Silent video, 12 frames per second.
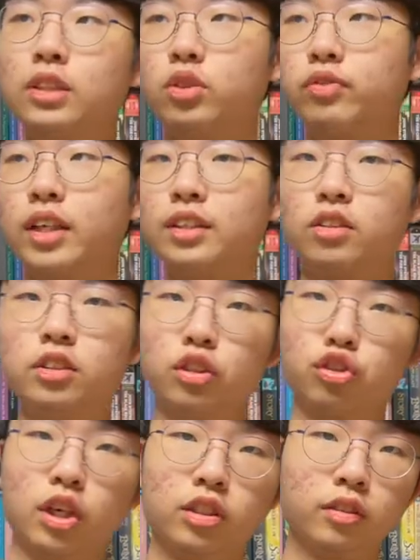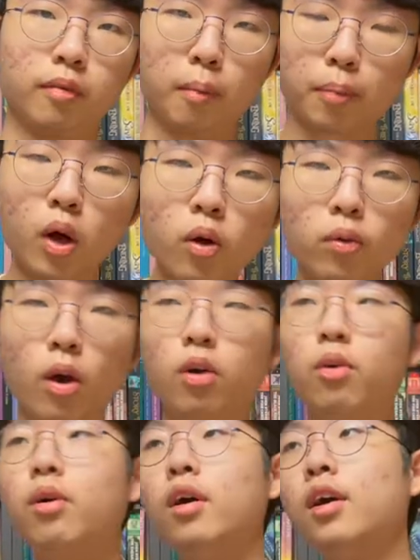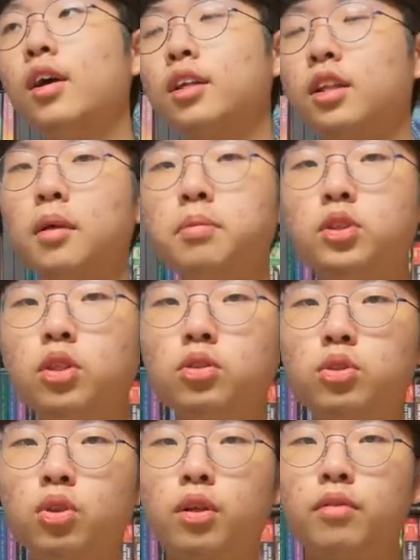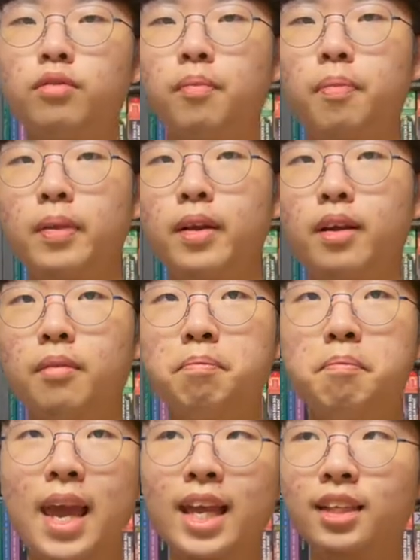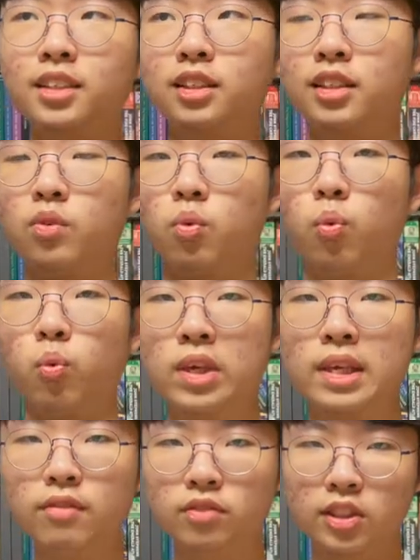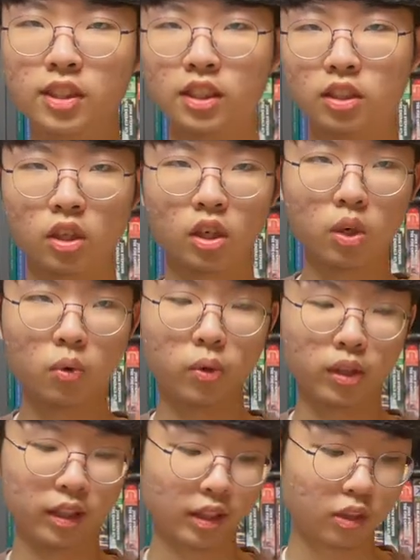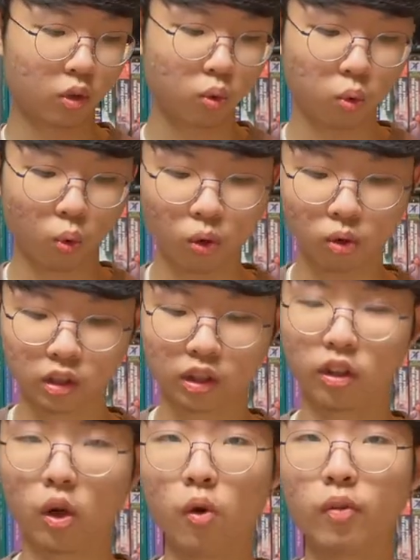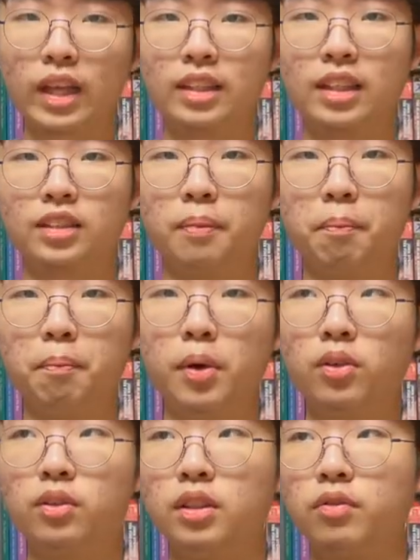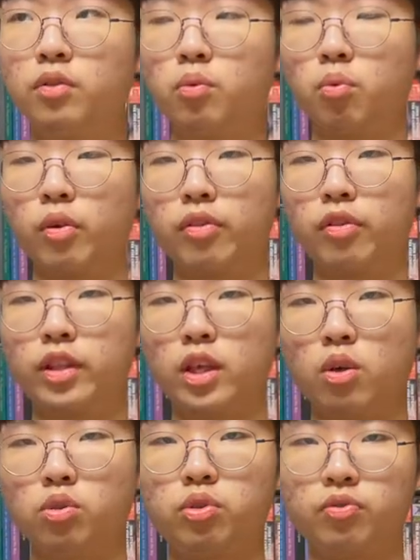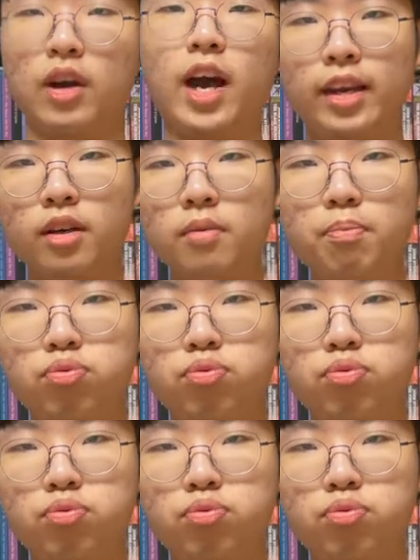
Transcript: we find out in the Trials of Apollo, Calypso sort of makes and weaves these really cool clothes that doesn't burn even with Leo's fire,